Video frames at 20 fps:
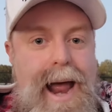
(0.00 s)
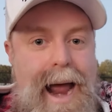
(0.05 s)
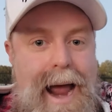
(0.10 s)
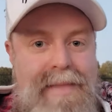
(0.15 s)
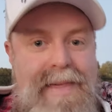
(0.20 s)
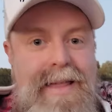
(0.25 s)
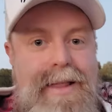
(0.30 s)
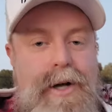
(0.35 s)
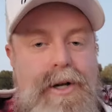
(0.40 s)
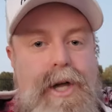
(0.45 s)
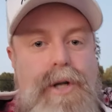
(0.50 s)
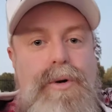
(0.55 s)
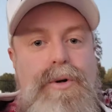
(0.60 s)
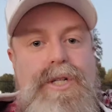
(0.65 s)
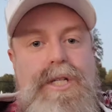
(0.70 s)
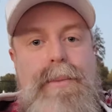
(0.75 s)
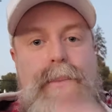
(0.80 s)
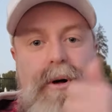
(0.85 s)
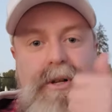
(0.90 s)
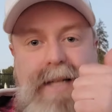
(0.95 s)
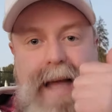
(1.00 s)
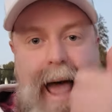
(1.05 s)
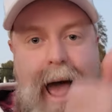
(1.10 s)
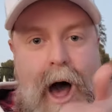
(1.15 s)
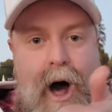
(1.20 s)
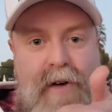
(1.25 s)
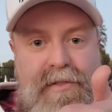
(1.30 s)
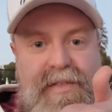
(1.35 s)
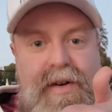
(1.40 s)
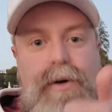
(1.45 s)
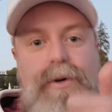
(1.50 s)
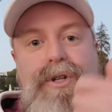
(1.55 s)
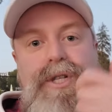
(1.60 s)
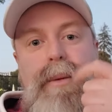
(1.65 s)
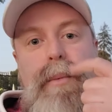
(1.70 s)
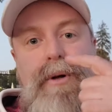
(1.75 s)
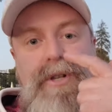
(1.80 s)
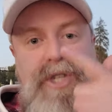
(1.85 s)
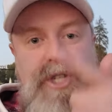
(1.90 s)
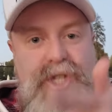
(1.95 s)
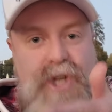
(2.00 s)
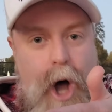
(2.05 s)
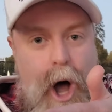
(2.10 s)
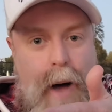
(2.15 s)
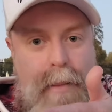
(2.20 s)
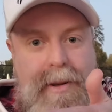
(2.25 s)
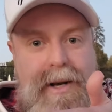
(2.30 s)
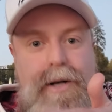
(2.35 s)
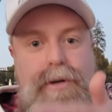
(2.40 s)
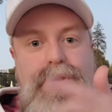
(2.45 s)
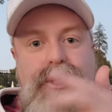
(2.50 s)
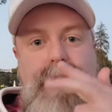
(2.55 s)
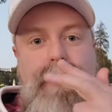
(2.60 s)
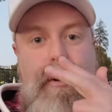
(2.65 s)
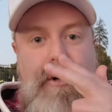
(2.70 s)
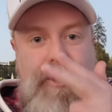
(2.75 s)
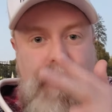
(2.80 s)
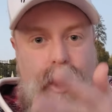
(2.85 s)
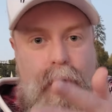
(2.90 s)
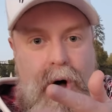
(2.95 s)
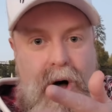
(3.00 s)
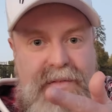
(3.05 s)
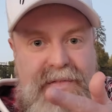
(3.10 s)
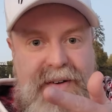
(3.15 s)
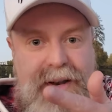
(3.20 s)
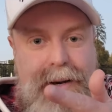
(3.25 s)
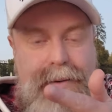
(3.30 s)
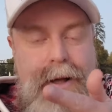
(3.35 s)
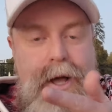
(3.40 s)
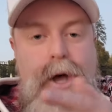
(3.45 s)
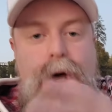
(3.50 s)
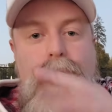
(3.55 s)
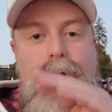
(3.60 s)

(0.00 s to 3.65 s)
and they look at who's the most alpha, who's the most dominant, who's the most confident,